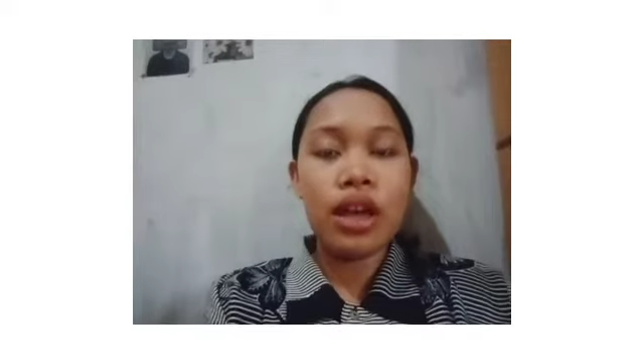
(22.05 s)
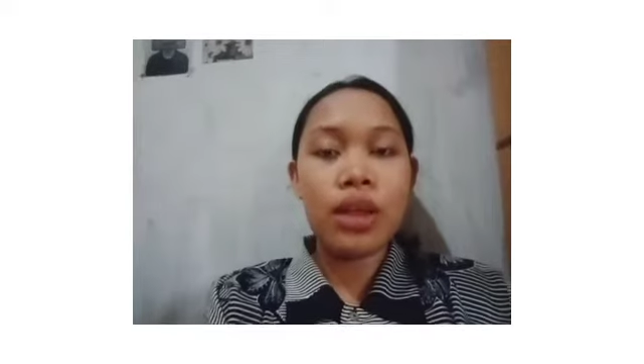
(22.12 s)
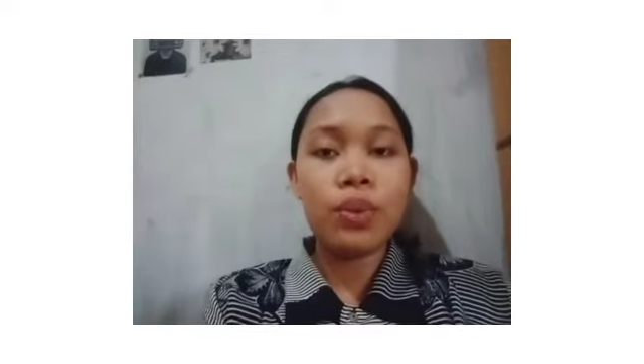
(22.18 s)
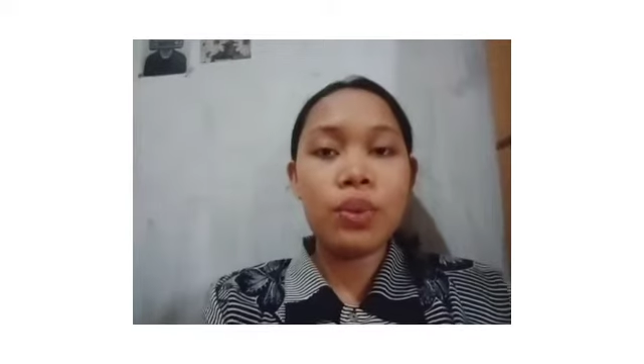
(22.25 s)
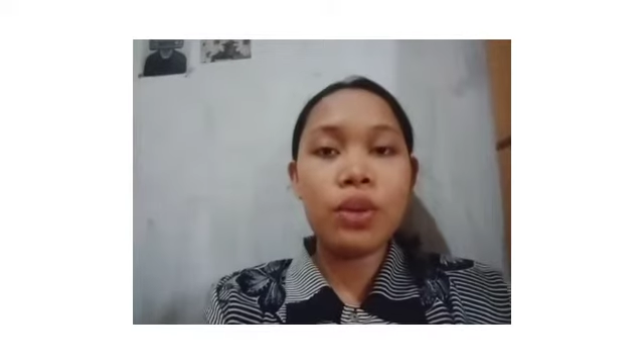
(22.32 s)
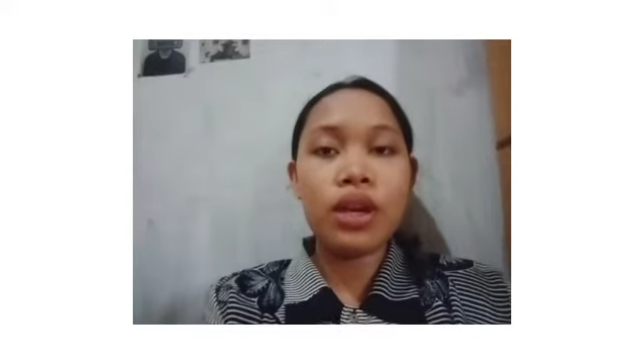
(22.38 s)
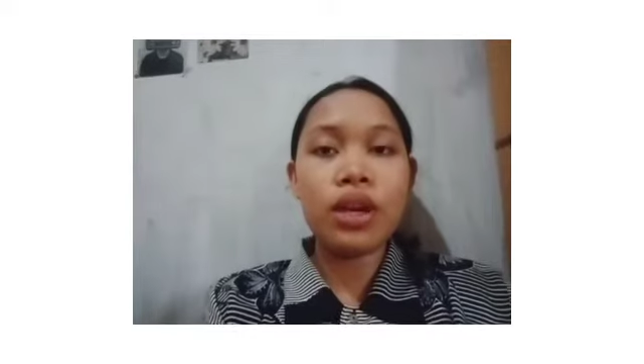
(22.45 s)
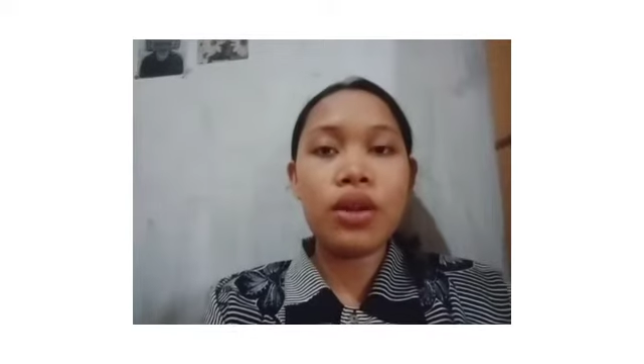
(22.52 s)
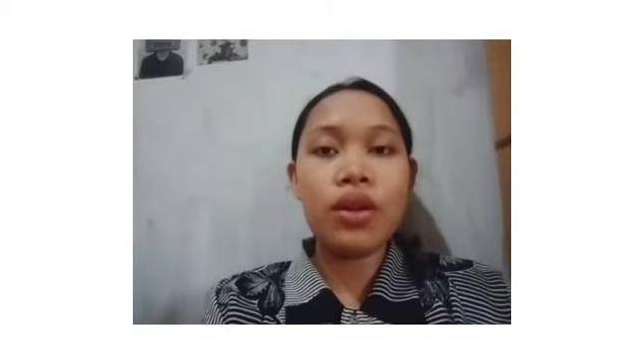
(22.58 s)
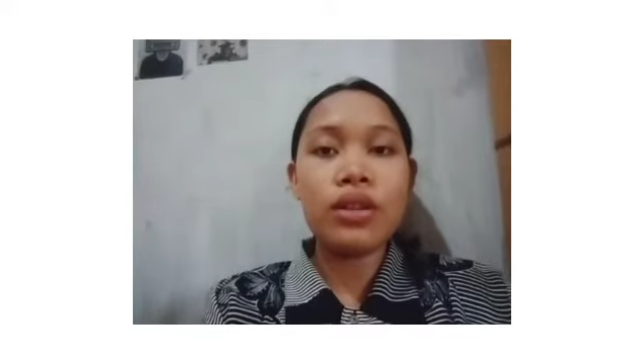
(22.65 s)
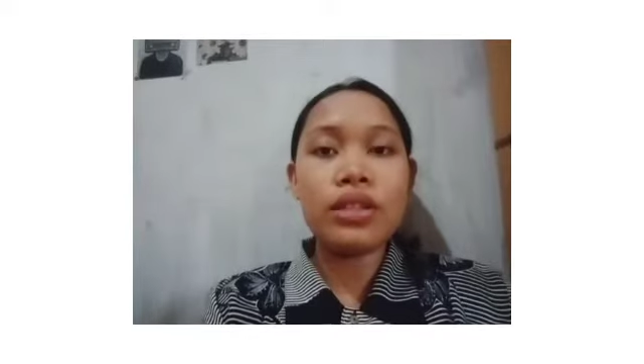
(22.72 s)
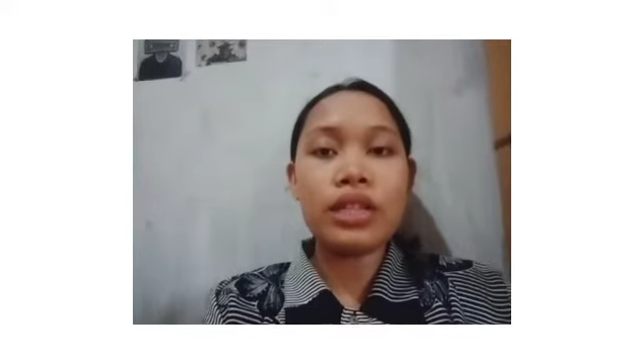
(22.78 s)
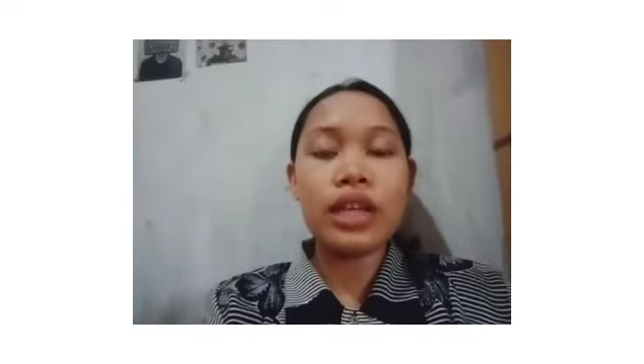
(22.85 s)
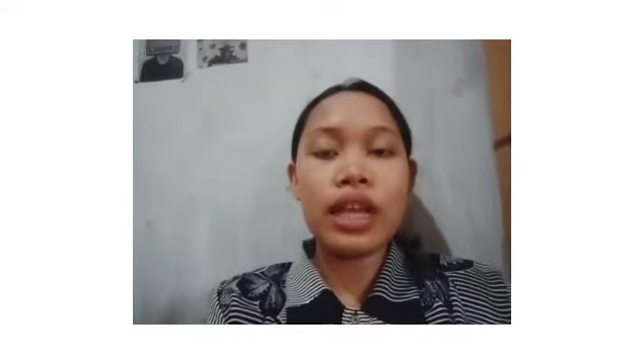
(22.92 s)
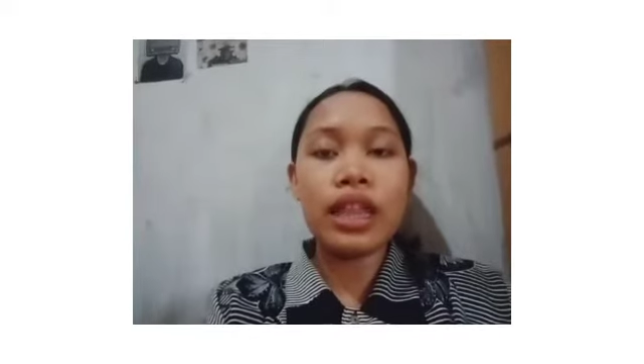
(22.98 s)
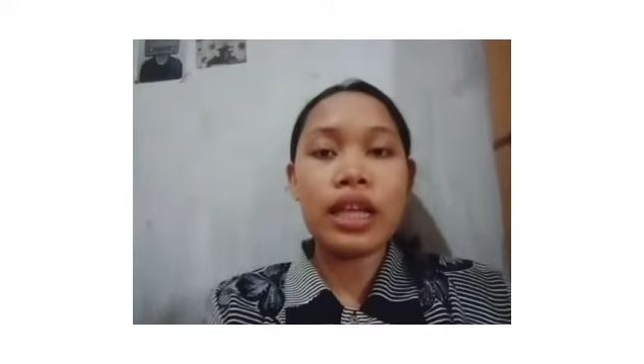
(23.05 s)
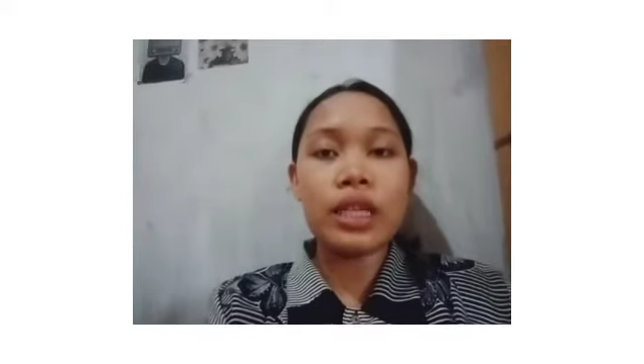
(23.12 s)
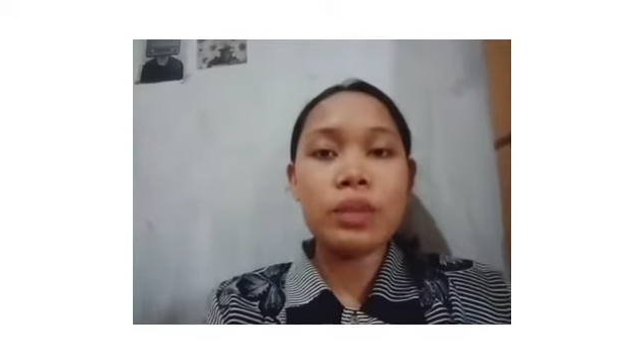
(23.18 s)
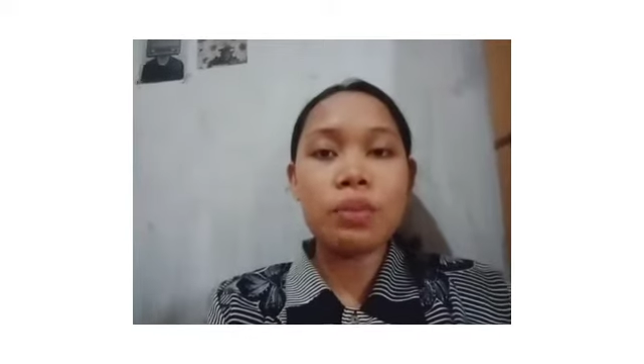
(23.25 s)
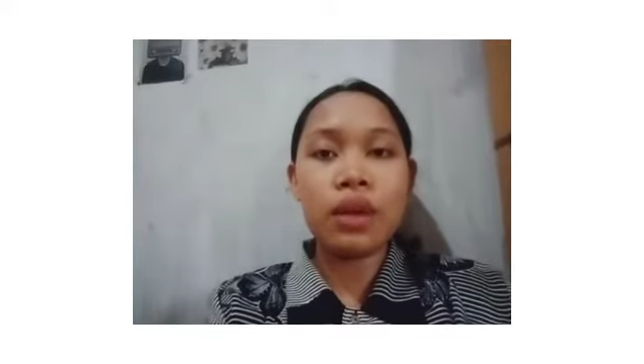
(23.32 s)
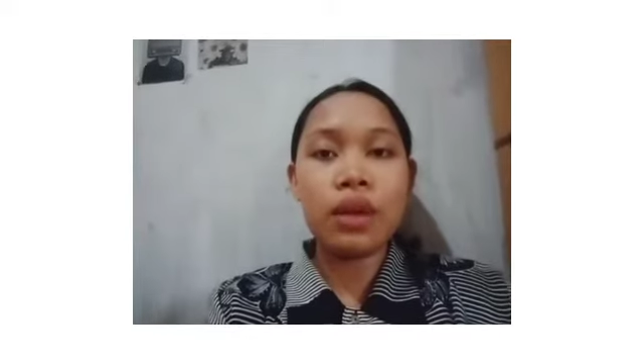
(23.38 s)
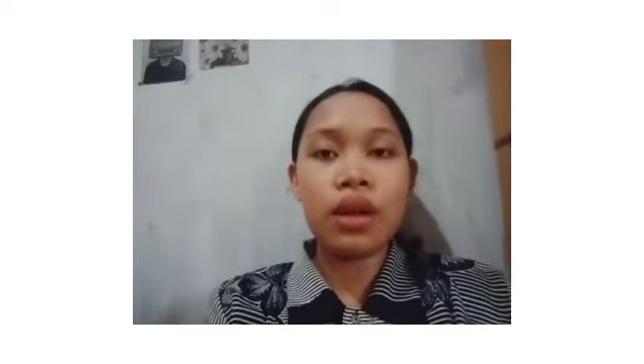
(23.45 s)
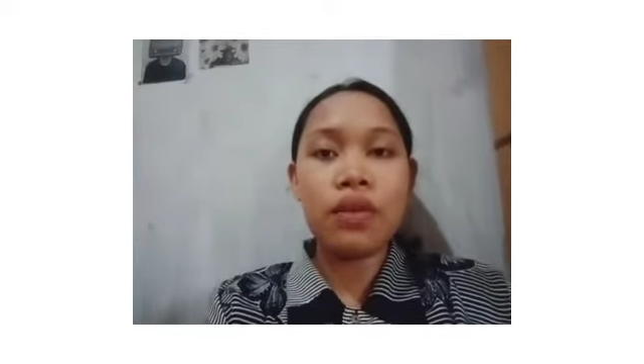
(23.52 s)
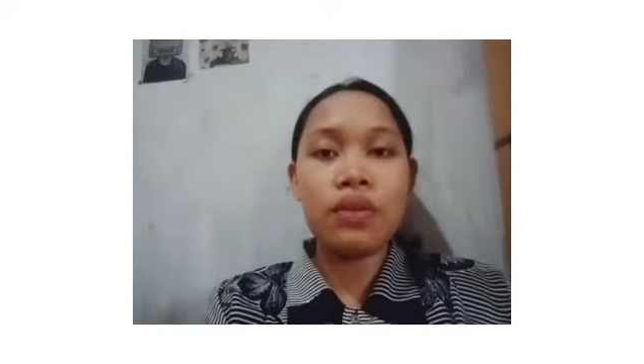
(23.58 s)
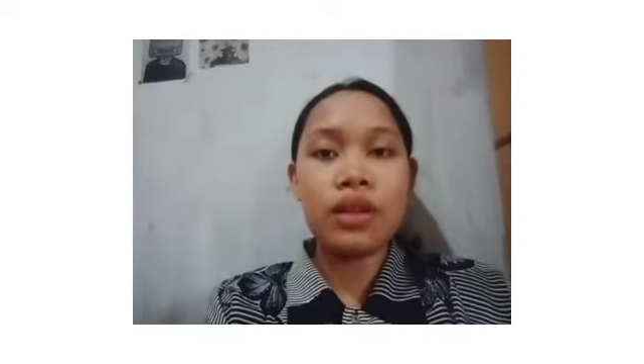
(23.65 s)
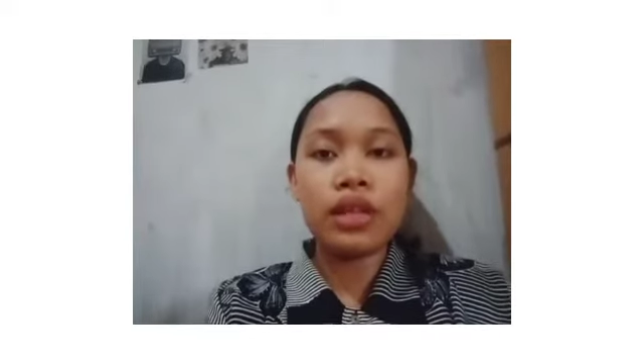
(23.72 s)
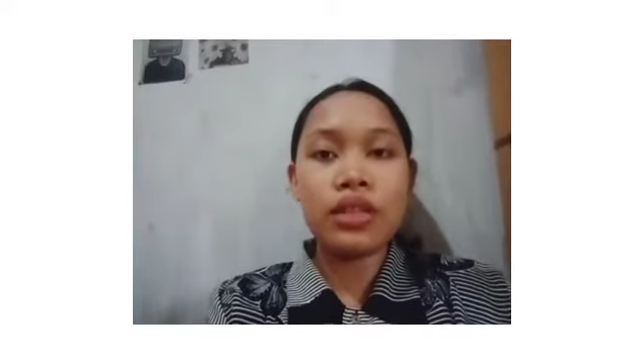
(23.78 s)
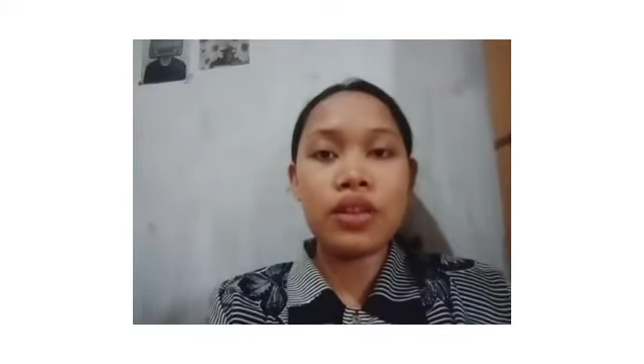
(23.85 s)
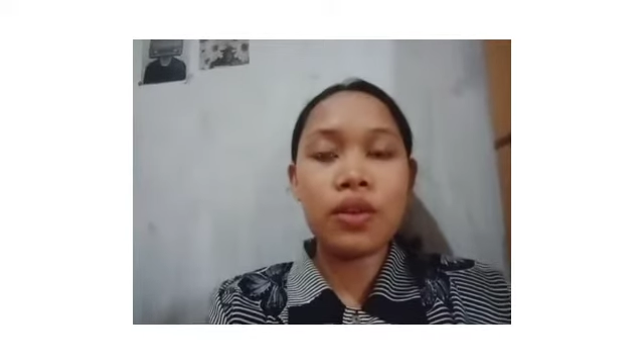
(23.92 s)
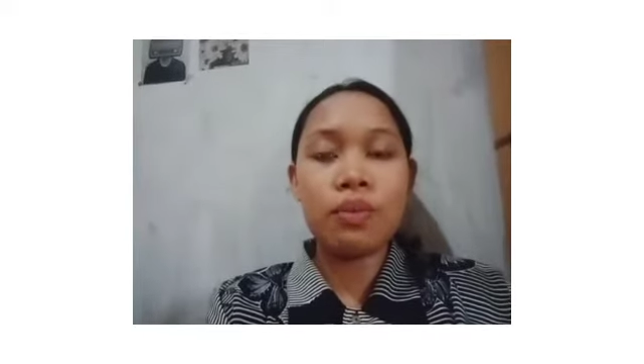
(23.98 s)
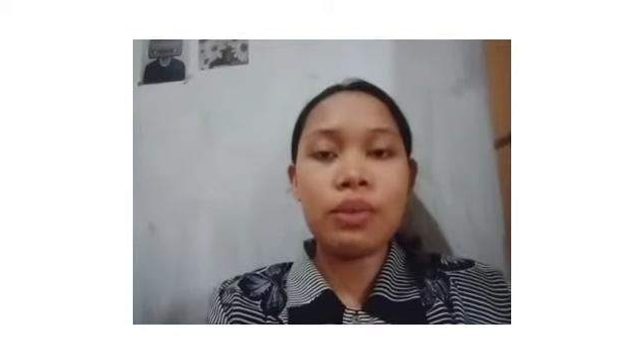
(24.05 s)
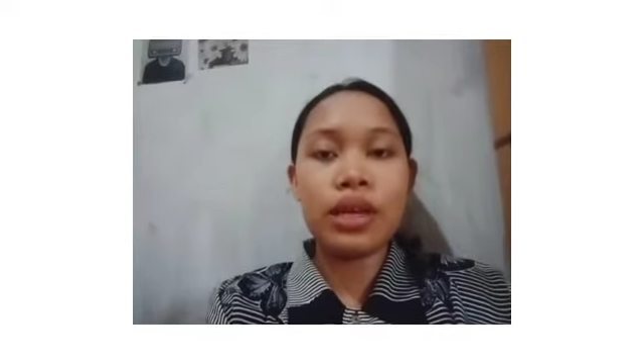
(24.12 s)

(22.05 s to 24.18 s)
and we can also get experience of